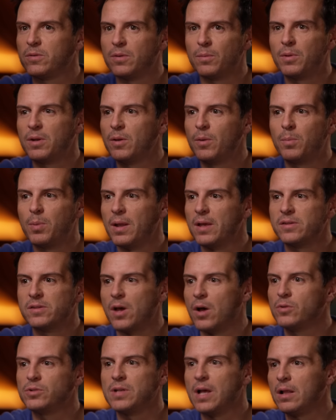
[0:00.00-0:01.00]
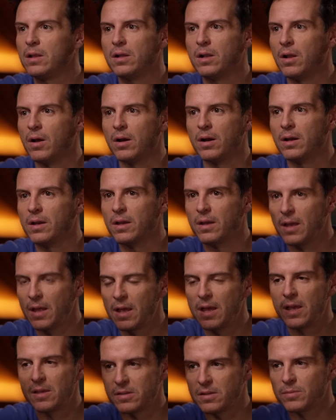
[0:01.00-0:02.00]
somebody who plays a hotel clerk
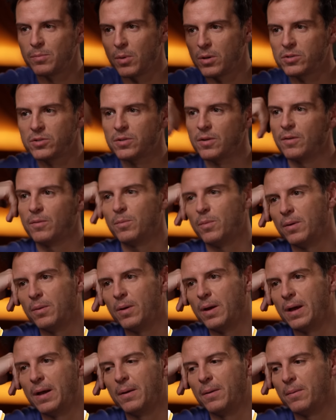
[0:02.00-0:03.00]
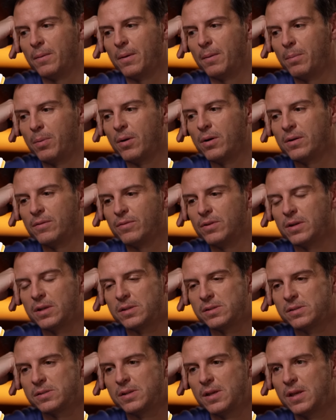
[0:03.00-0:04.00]
is as much part of it
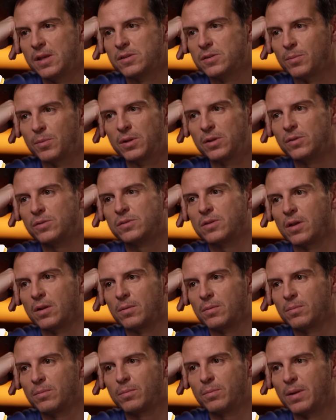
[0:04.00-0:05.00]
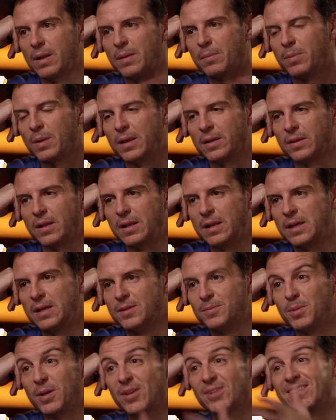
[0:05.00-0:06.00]
as somebody who's got playing the
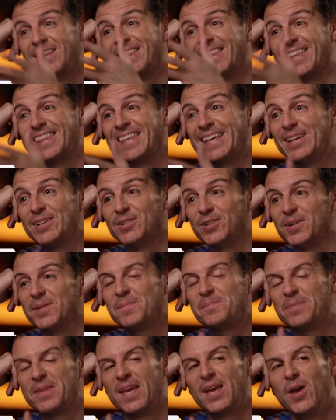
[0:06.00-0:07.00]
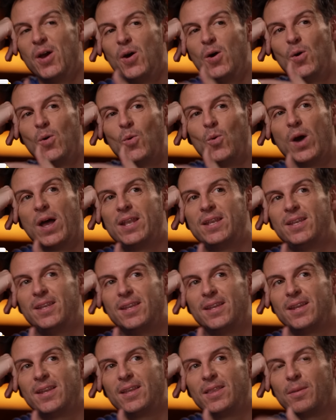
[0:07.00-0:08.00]
lead. Because in the theater, when
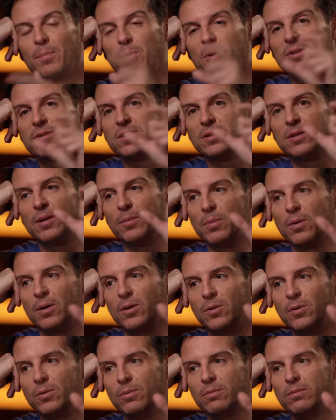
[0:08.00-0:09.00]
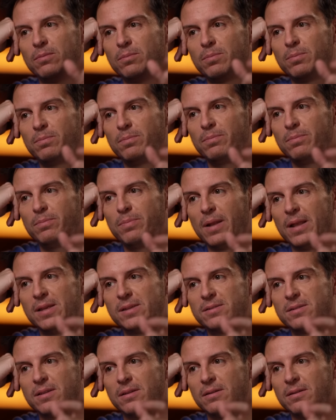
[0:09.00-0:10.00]
the person who
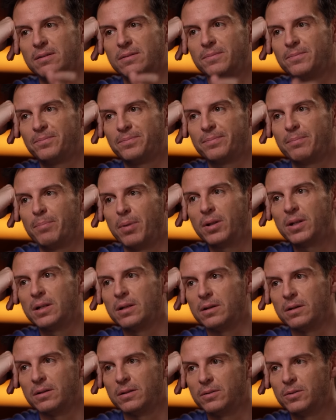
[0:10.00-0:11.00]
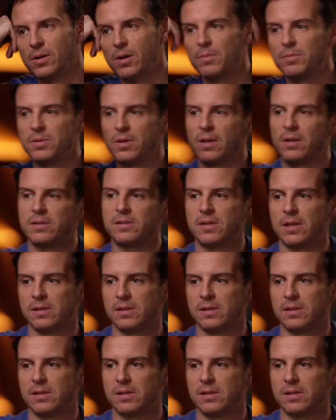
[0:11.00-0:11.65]
plays the butler and comes on and